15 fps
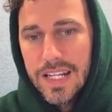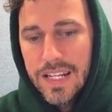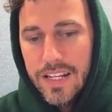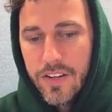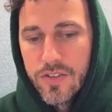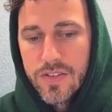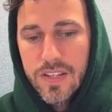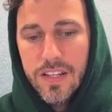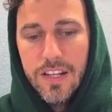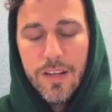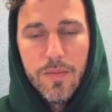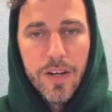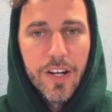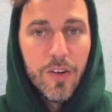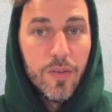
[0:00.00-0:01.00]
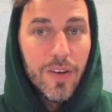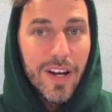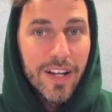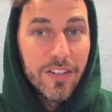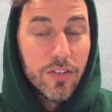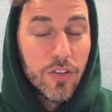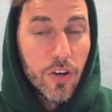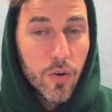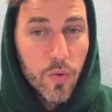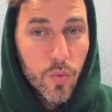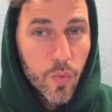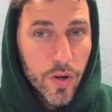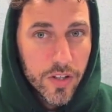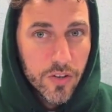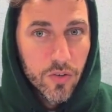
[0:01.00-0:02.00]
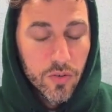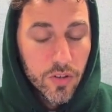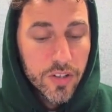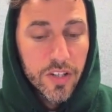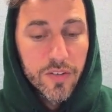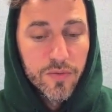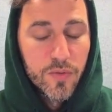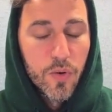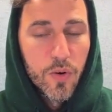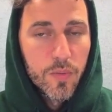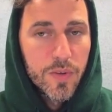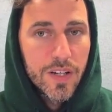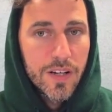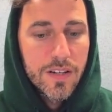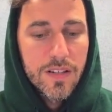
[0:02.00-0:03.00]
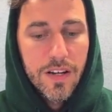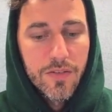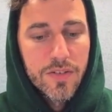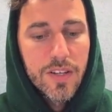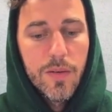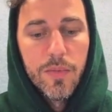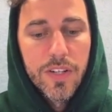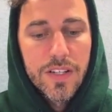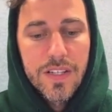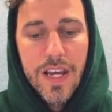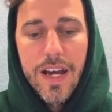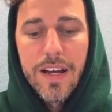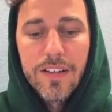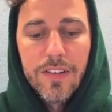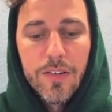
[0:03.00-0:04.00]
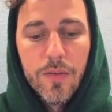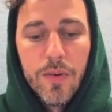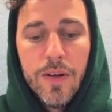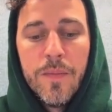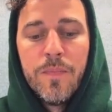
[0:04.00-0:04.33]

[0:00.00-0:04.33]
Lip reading: Here's the email. I know what you're looking for because I was able to tag you.